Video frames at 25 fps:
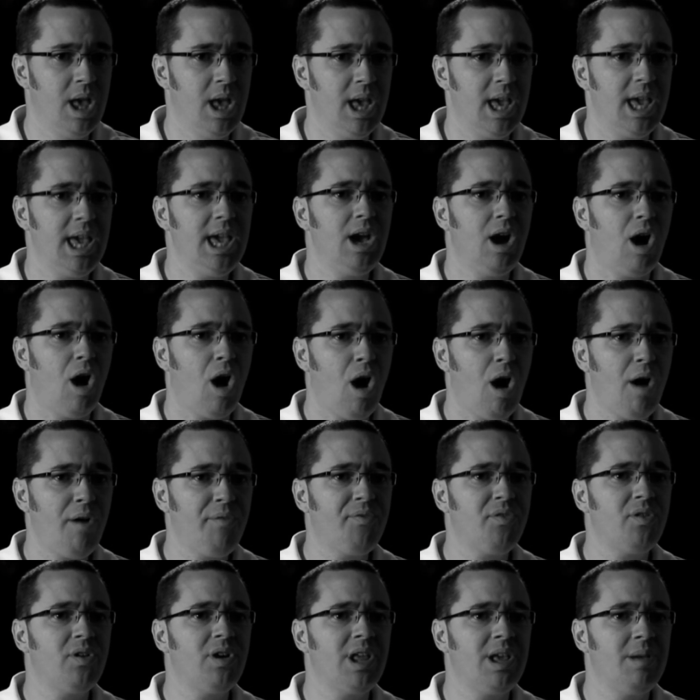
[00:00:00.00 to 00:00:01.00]
He
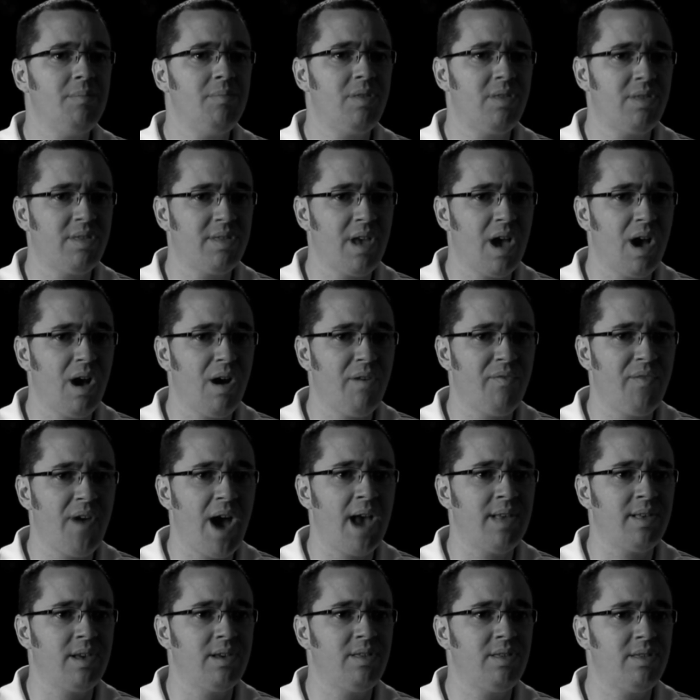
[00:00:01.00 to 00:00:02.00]
offered Himself as a